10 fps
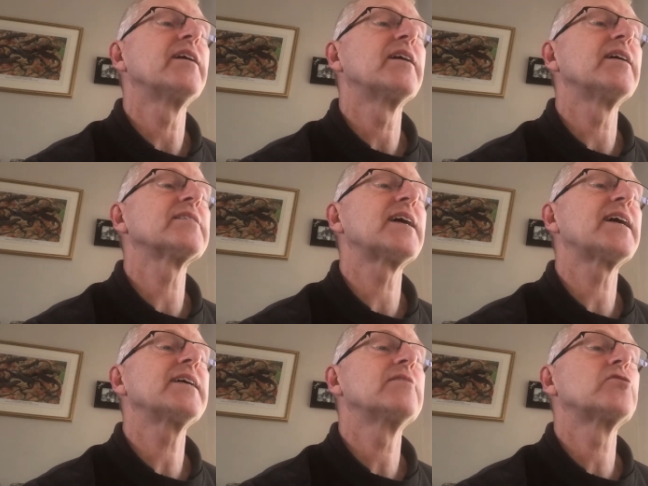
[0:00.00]
as I,
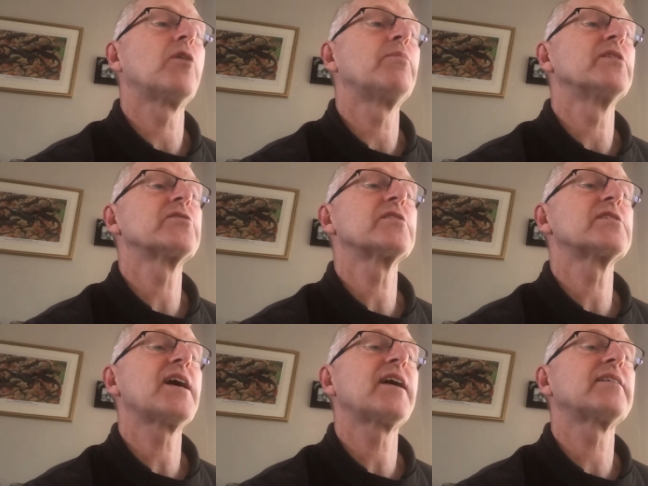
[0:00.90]
topless and
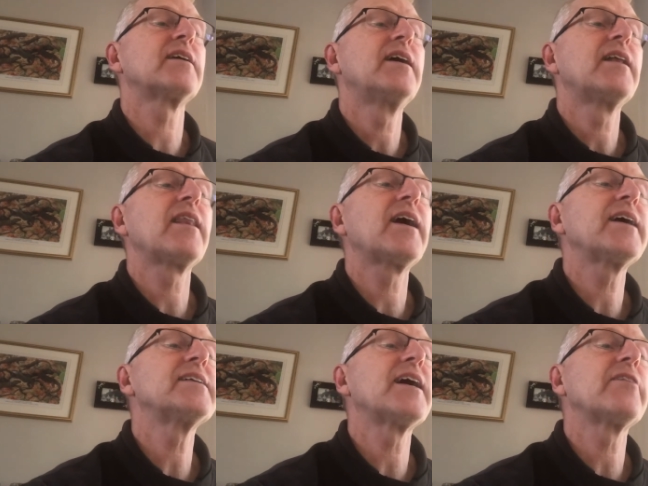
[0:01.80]
tanned, lie
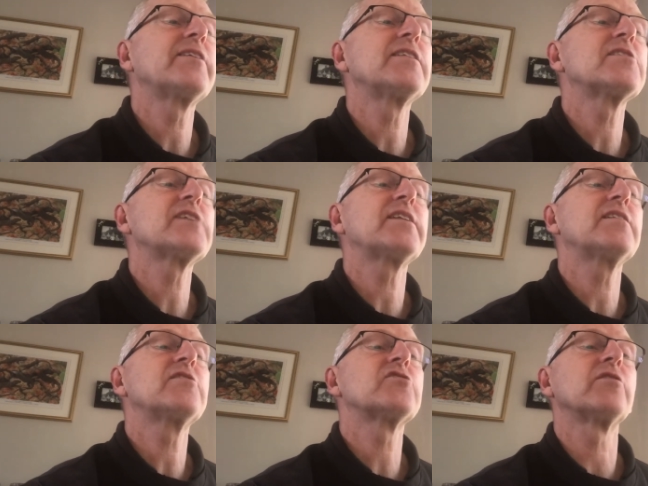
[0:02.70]
down in the setting
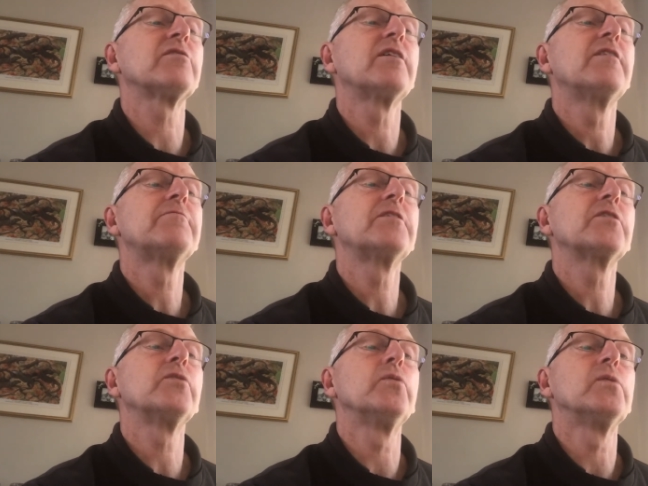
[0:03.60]
sun for a
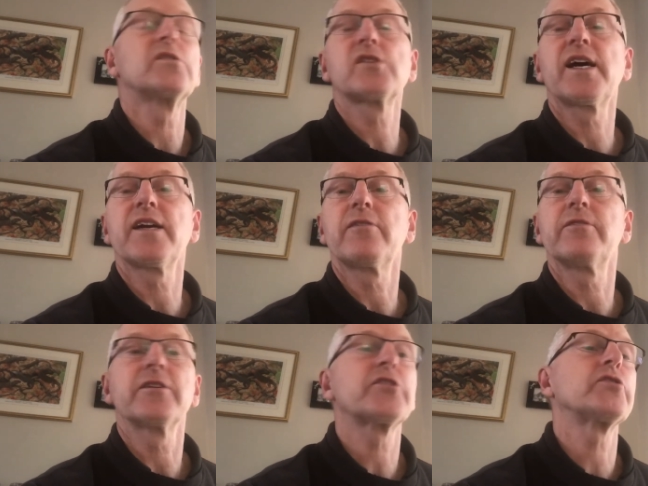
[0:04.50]
cool cider and
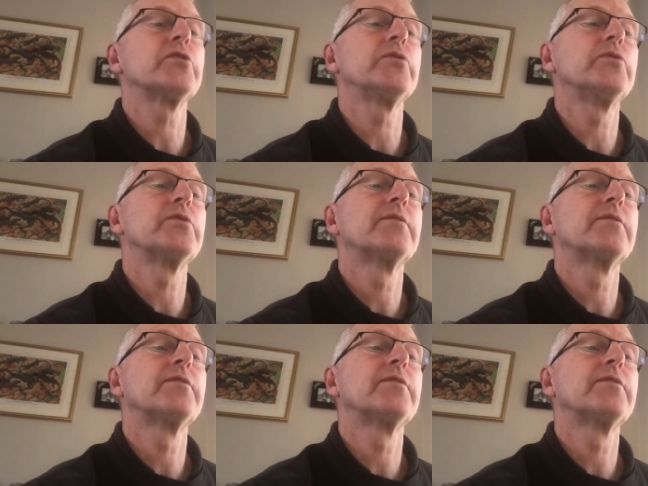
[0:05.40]
a snooze.